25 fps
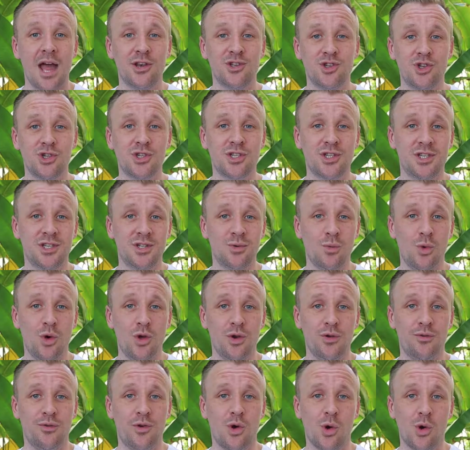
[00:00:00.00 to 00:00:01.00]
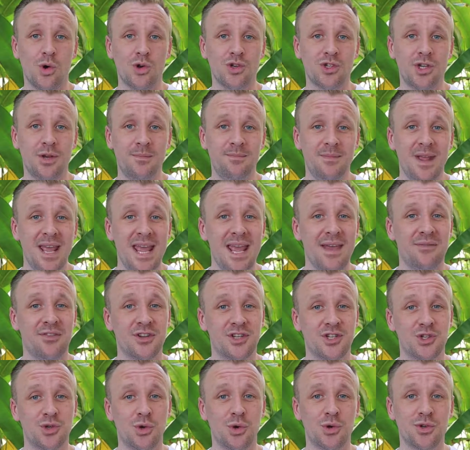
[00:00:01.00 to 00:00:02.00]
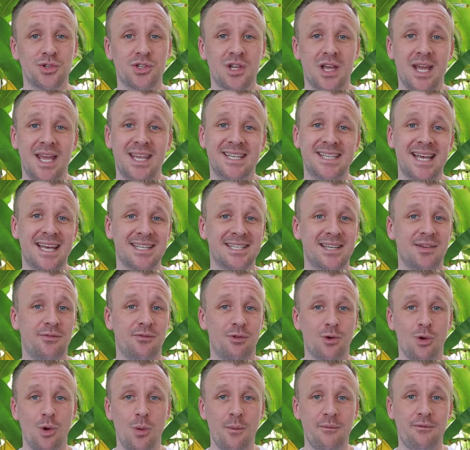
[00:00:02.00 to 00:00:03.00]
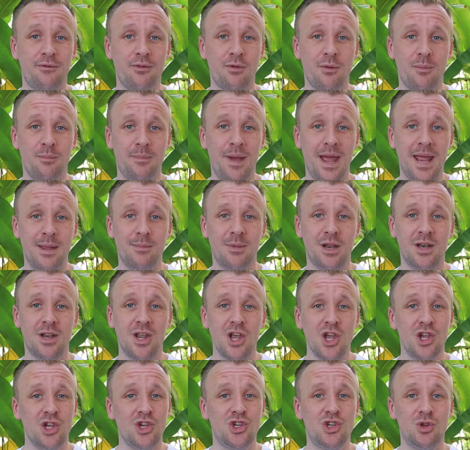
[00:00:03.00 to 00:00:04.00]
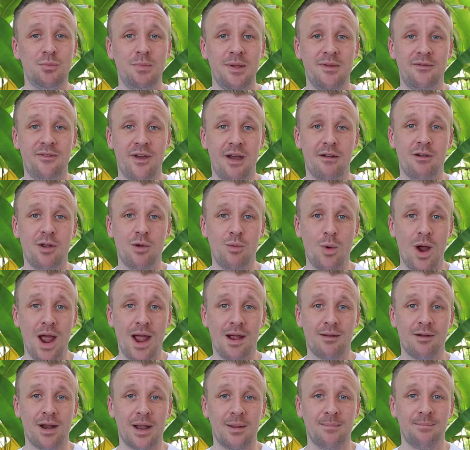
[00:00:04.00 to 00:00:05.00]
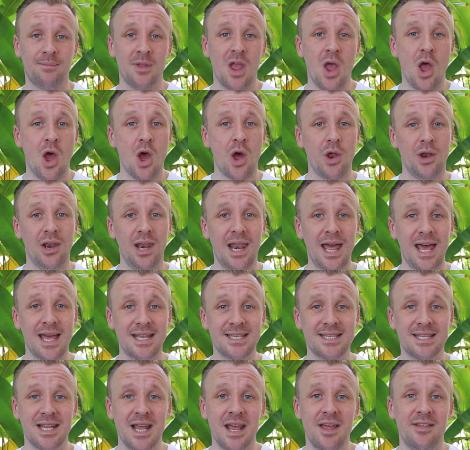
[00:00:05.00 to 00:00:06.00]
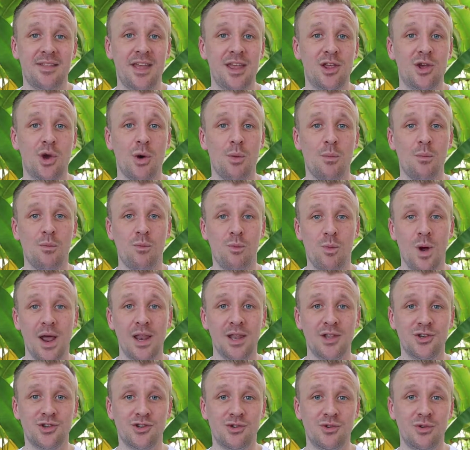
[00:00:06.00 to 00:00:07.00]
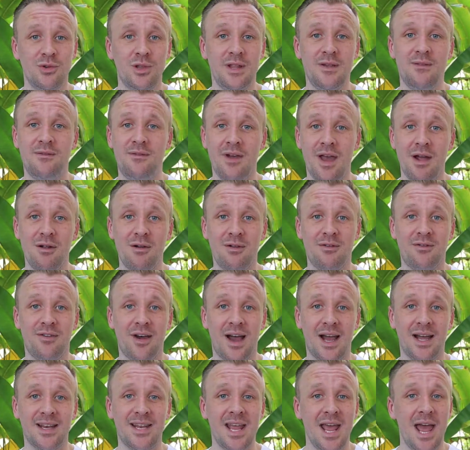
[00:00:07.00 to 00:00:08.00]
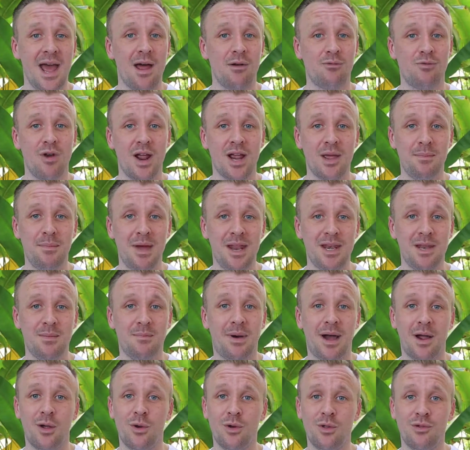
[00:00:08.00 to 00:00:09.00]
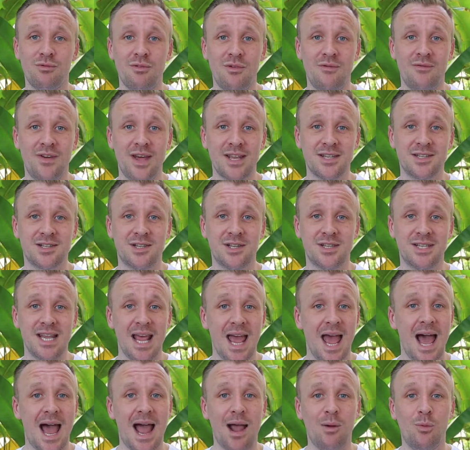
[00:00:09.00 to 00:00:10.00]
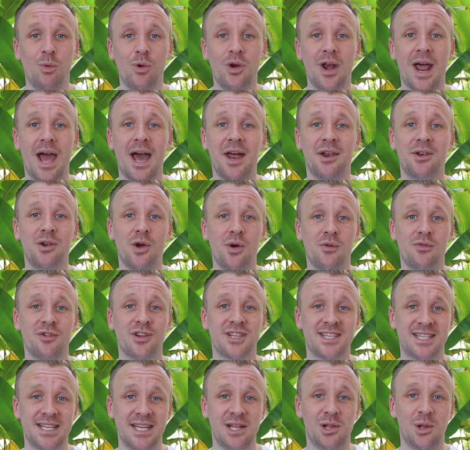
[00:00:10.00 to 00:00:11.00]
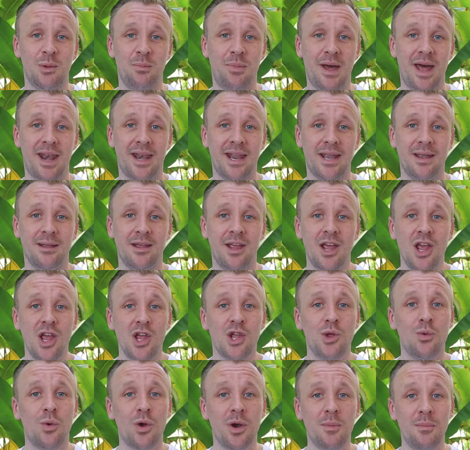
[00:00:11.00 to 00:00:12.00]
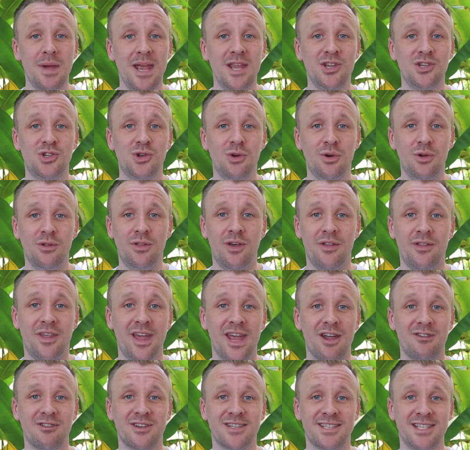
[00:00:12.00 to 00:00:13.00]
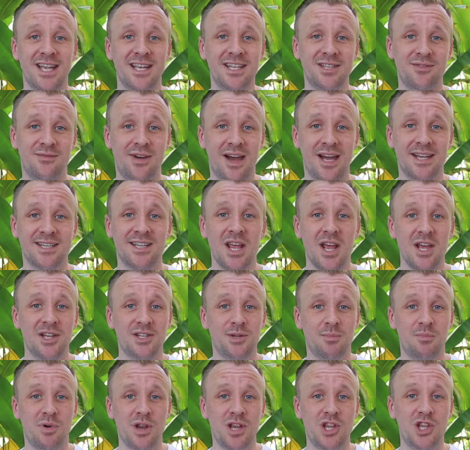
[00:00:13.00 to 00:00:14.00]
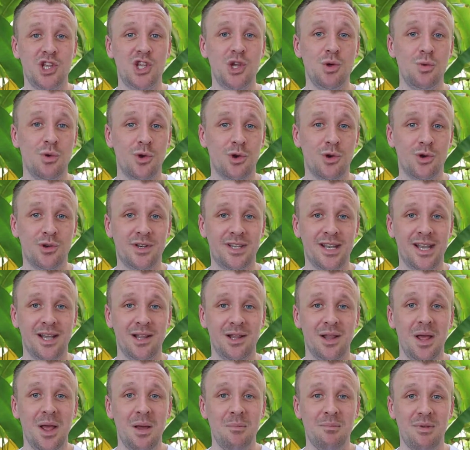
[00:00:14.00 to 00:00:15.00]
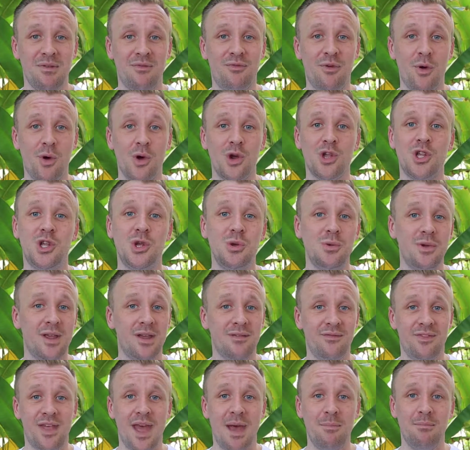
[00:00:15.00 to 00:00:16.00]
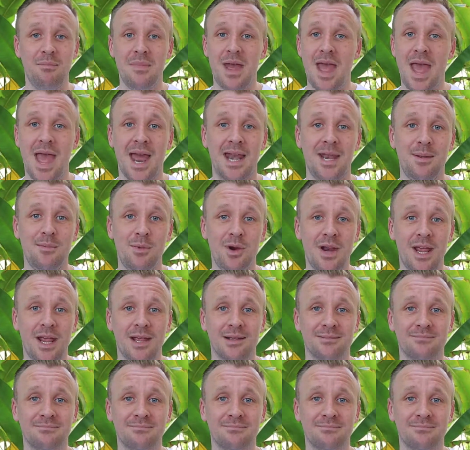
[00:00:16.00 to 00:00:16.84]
And just as a word of caution, if a sourcer is asking for an upfront payment, you should be very wary. Unless they come well and truly verified and recommended by other investors, I wouldn't hand over a single penny. You want to make sure that they are incentivized to bring you a good deal before you give them any money.